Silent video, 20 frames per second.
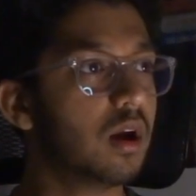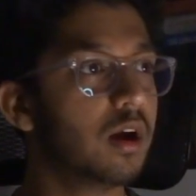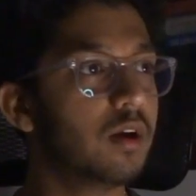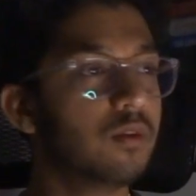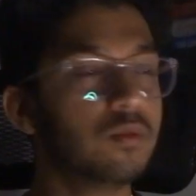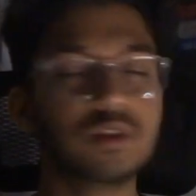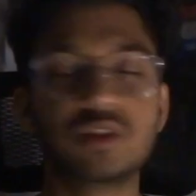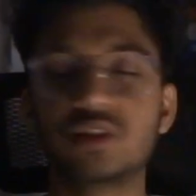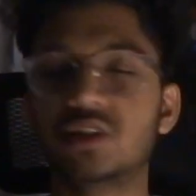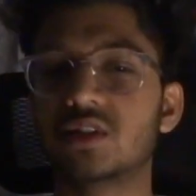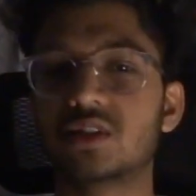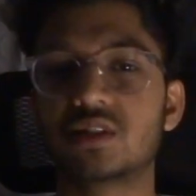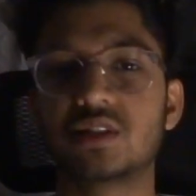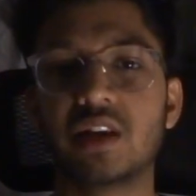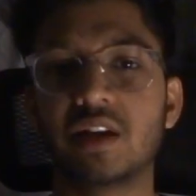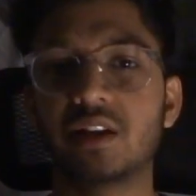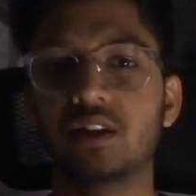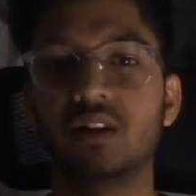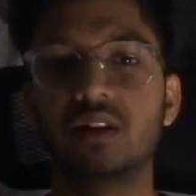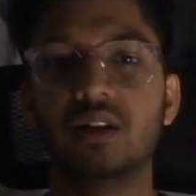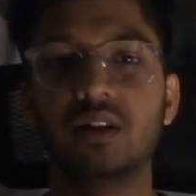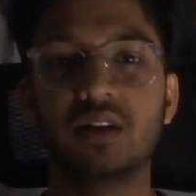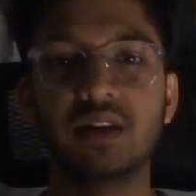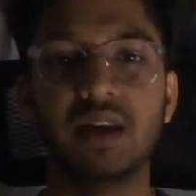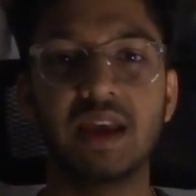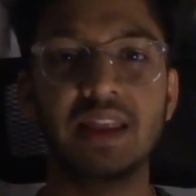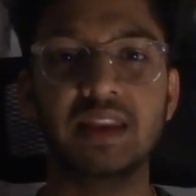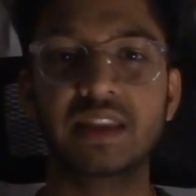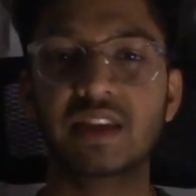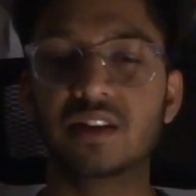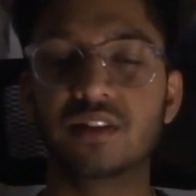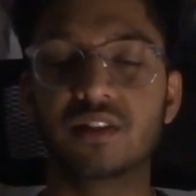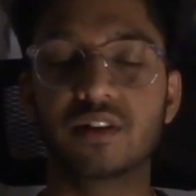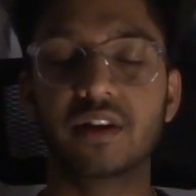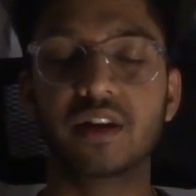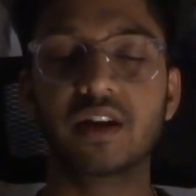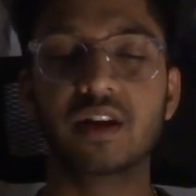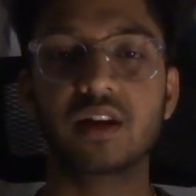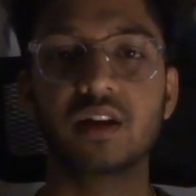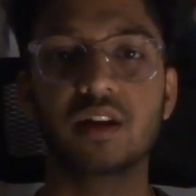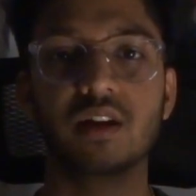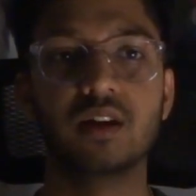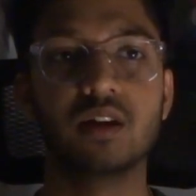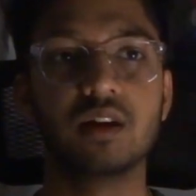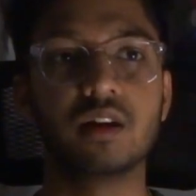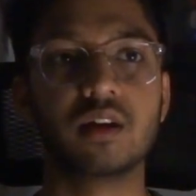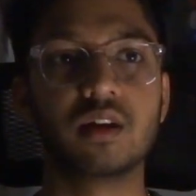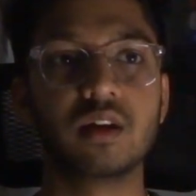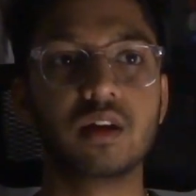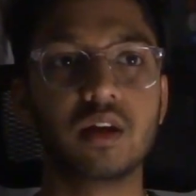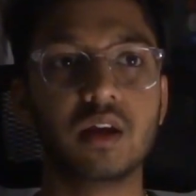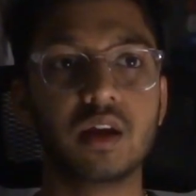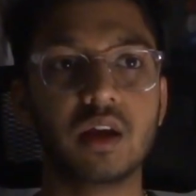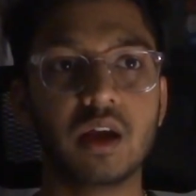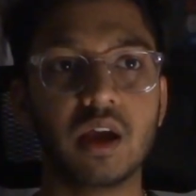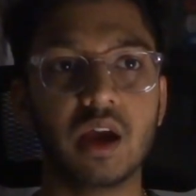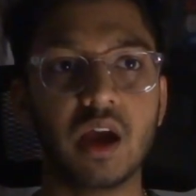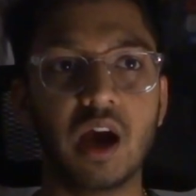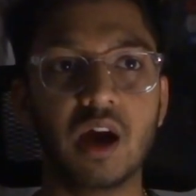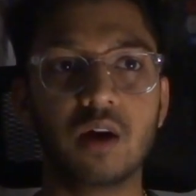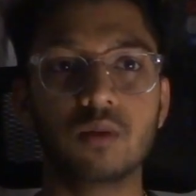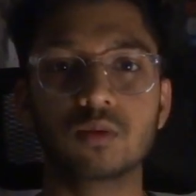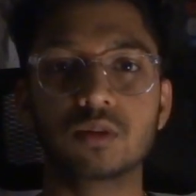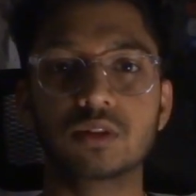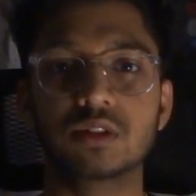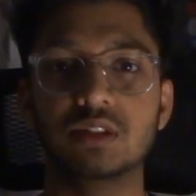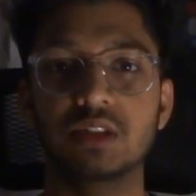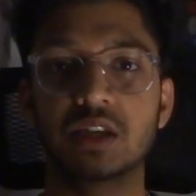It was just like any other day. I was